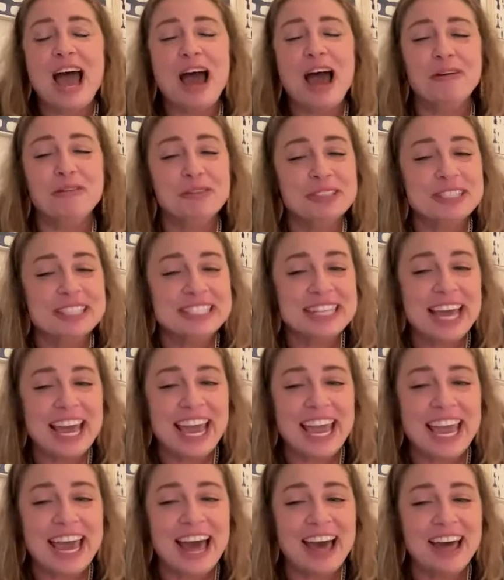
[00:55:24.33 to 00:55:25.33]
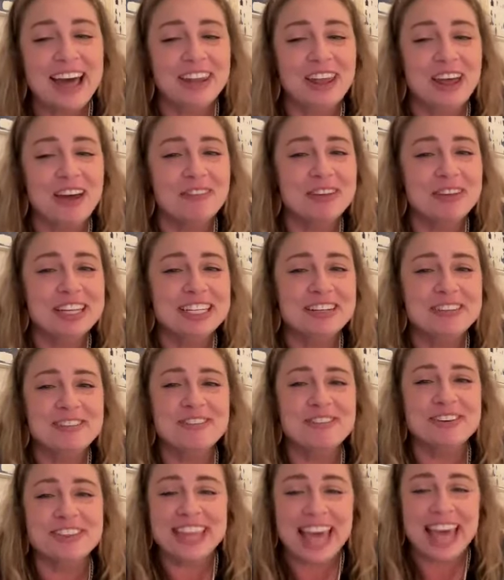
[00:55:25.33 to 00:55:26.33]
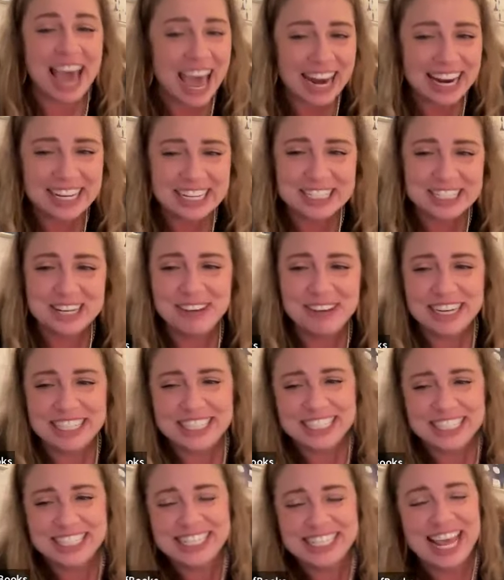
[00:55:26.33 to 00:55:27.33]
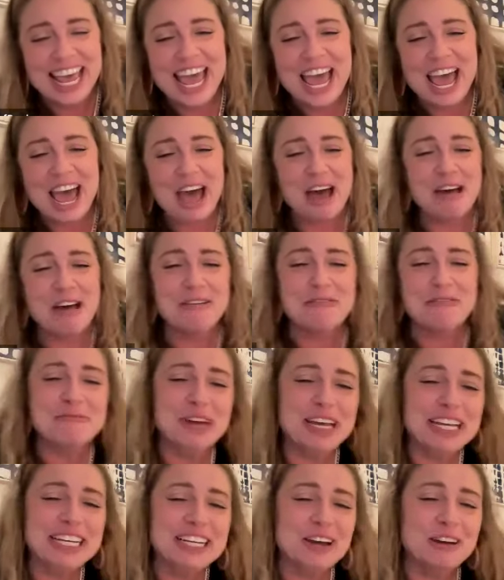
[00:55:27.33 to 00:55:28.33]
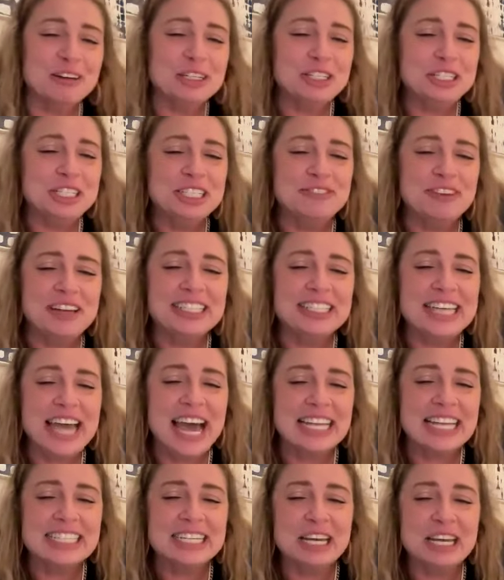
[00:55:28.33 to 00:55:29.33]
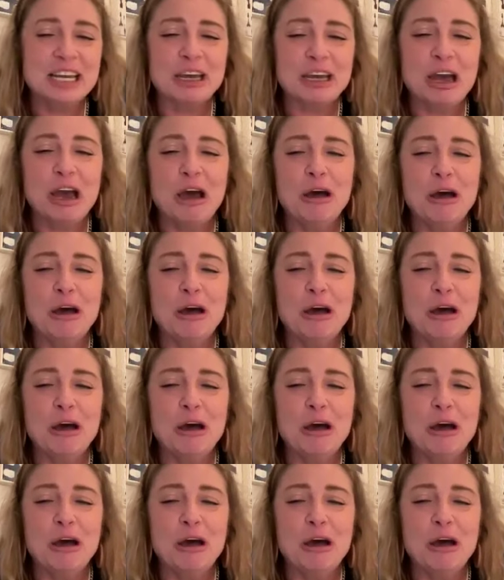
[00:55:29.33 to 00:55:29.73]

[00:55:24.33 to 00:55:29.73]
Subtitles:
I will say I love it for that as much as, but no, she's fantastic.